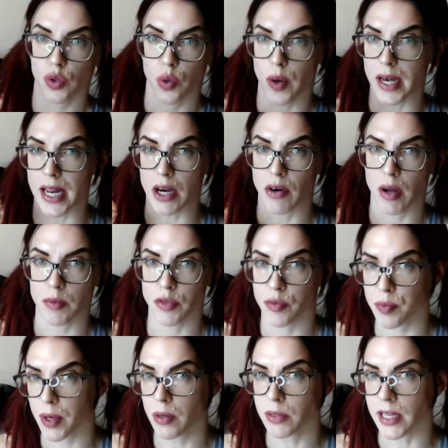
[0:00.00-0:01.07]
20 grams
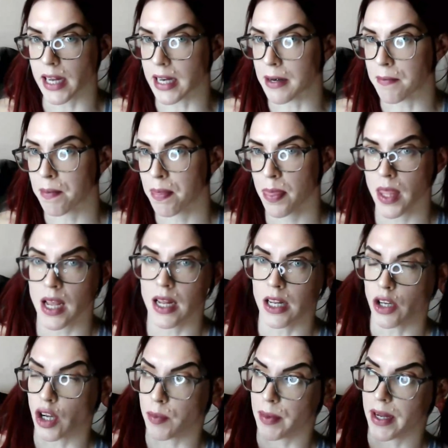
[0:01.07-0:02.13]
of protein?
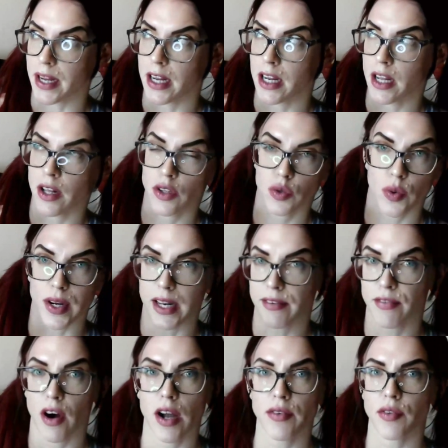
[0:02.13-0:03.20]
It could be
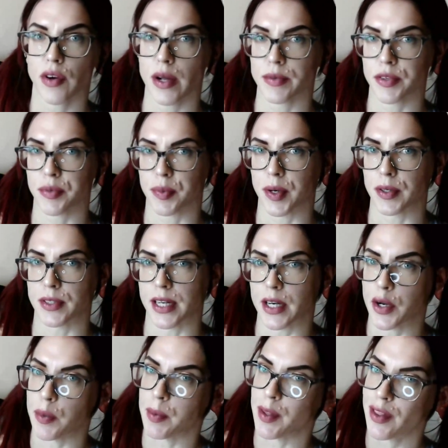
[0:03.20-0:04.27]
25 grams of
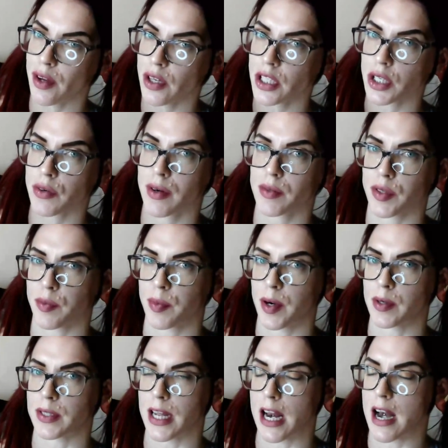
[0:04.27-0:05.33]
protein, could be 30 grams of
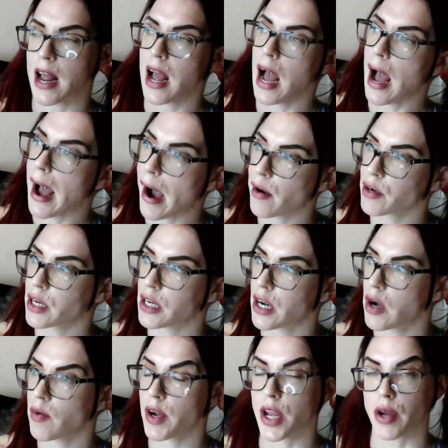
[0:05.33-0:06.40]
protein. How do you
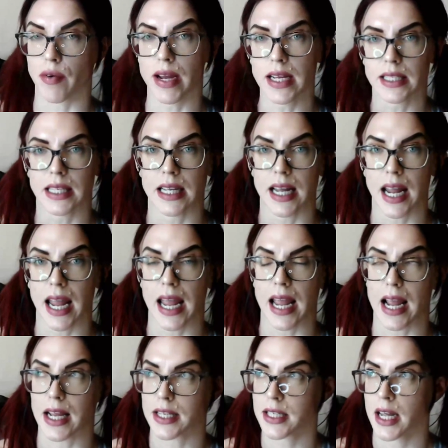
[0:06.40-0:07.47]
know what you're eating
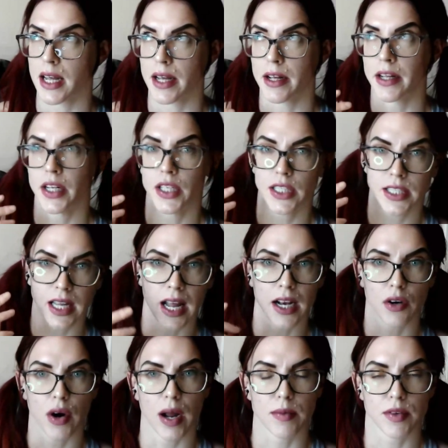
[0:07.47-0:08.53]
is
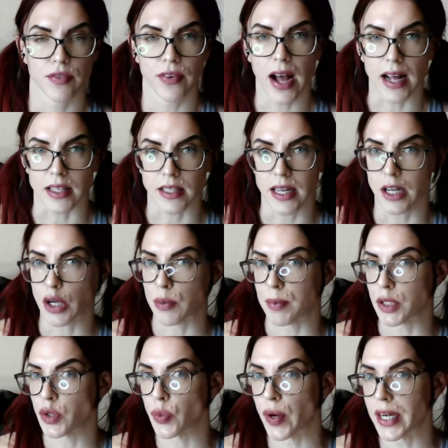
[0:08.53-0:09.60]
10 grams of fat? It could
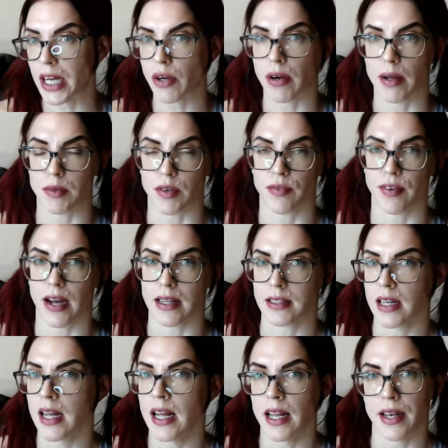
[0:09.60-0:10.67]
be 20 grams of
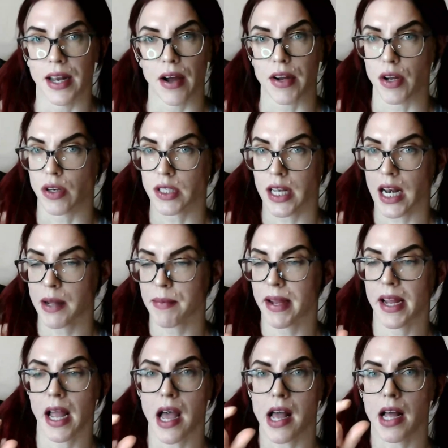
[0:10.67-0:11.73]
fat. Now you're telling
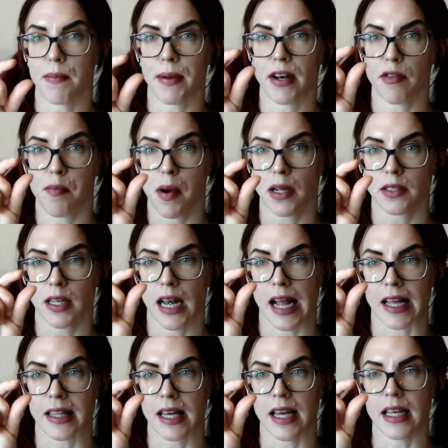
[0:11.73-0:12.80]
me a bit of butter
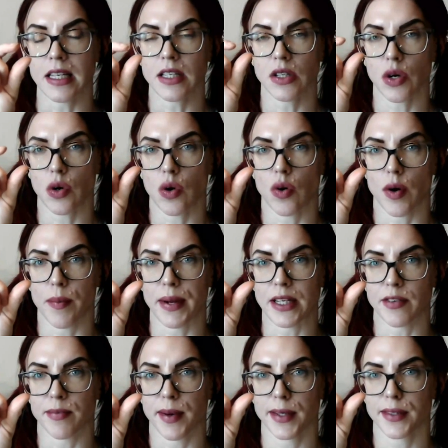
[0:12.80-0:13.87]
like this or a
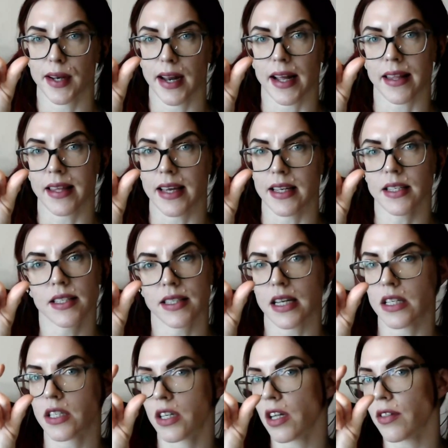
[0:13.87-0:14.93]
bit of butter like this,
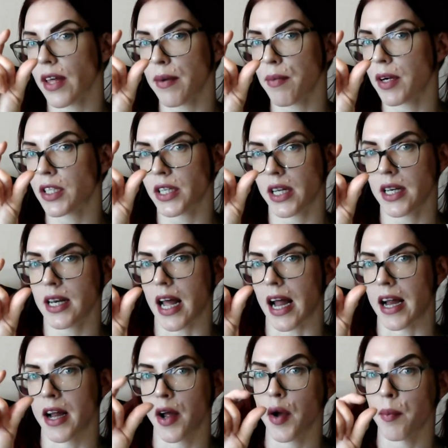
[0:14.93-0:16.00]
there's not that much in
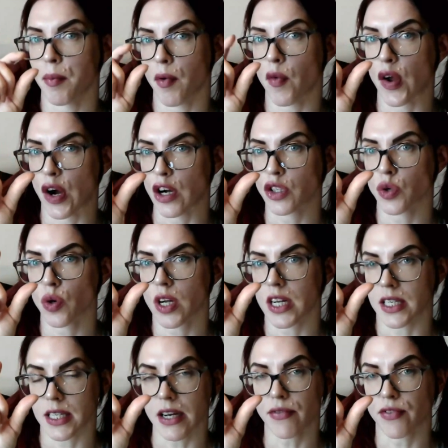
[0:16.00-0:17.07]
there, but we are
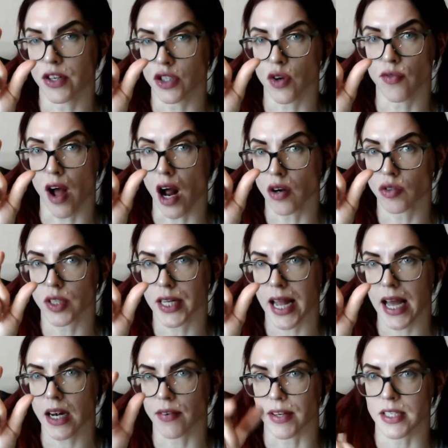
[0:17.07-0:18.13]
talking a difference of 100
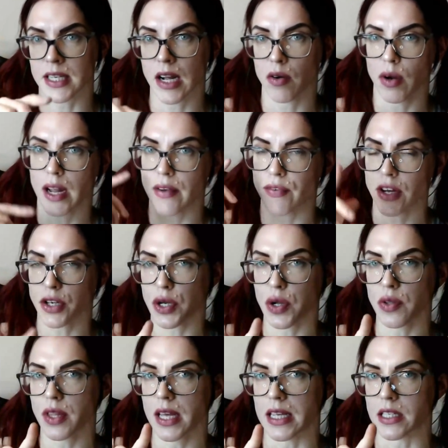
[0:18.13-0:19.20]
calories. Now, if you
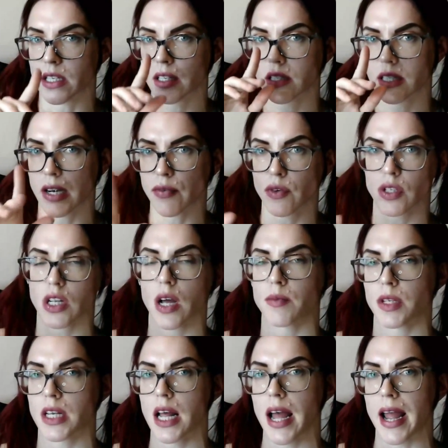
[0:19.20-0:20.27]
do this several
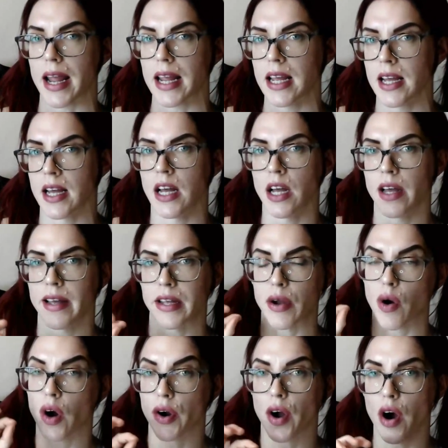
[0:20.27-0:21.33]
times a day,
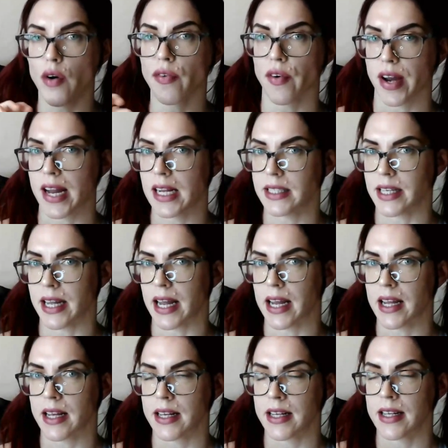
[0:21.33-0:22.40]
you are
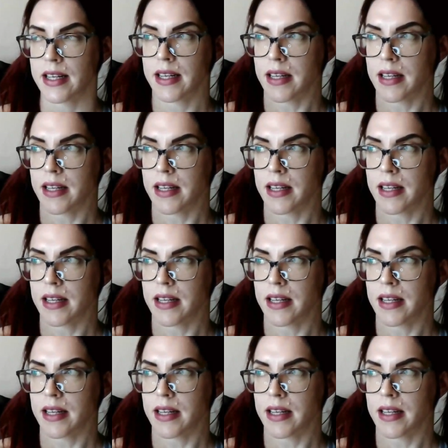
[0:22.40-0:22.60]
overeating